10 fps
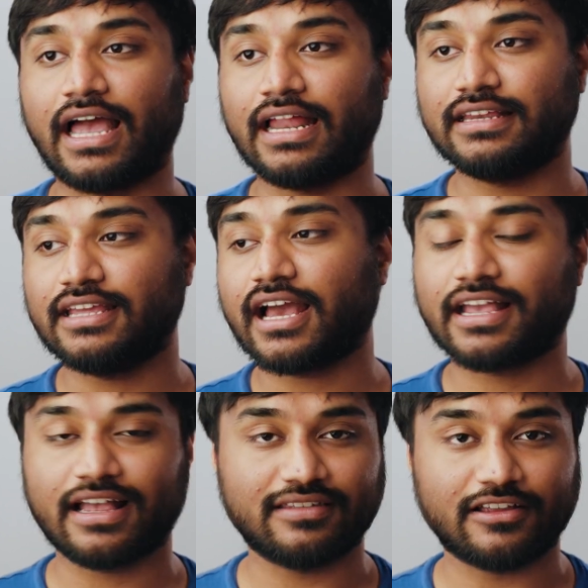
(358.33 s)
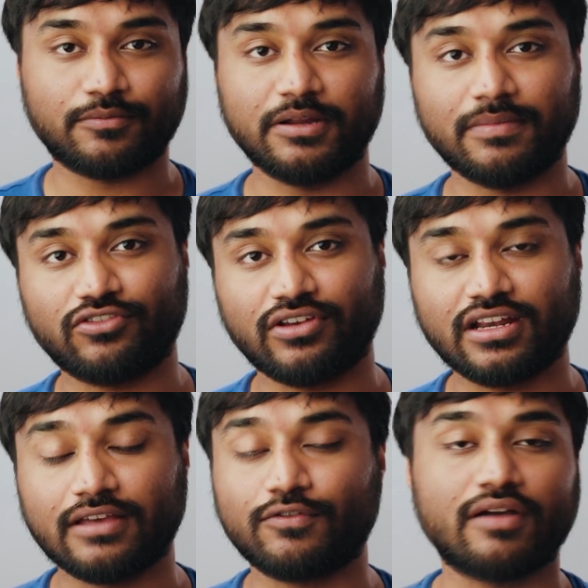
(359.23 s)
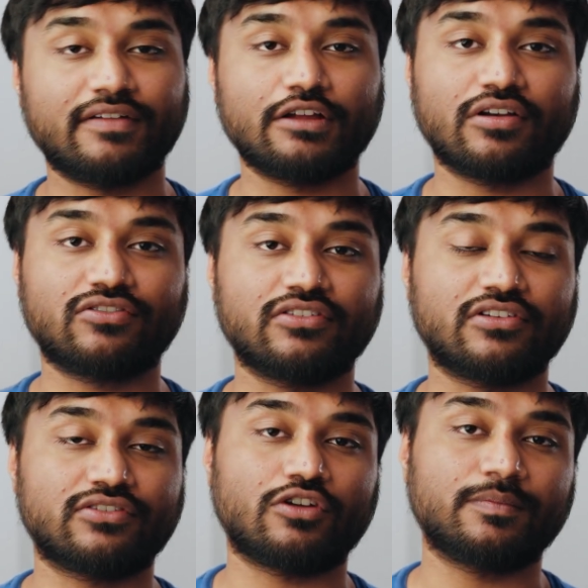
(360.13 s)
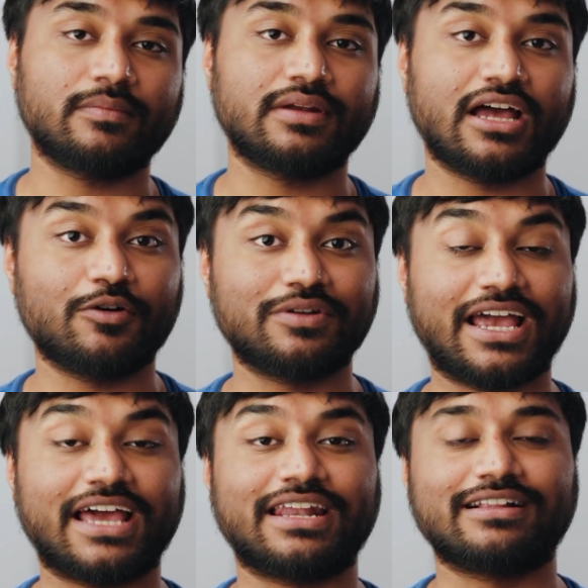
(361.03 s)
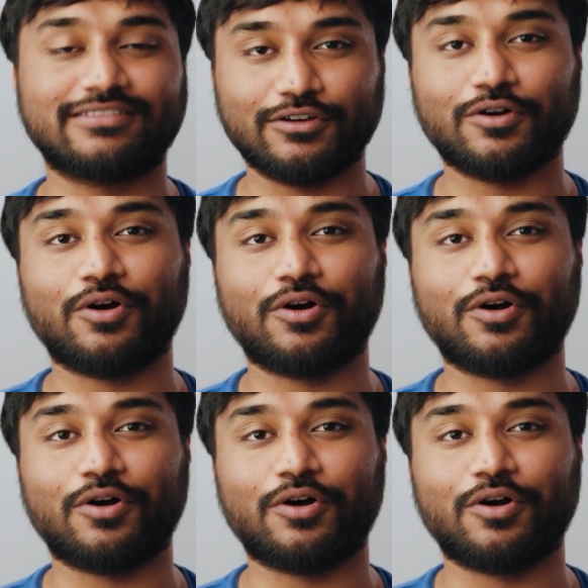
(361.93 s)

And yeah, I guess that's pretty much it. If you have any questions, just drop them down and I'll see you